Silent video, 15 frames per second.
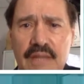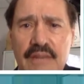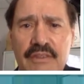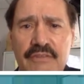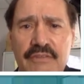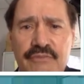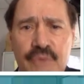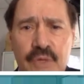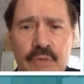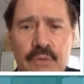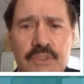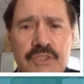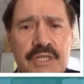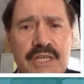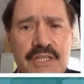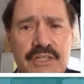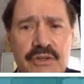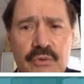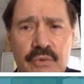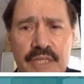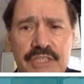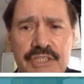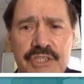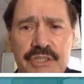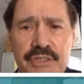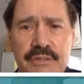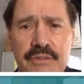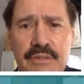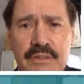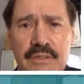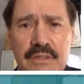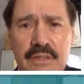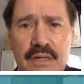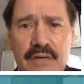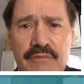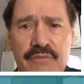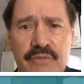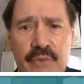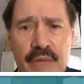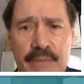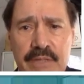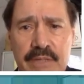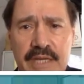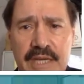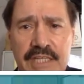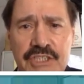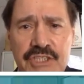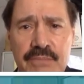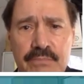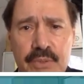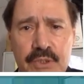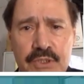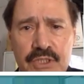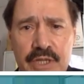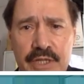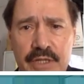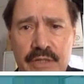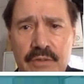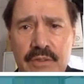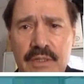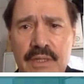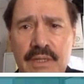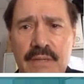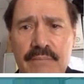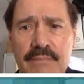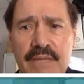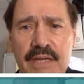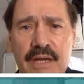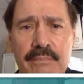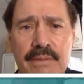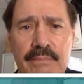the frequency and duration of their application per cycle become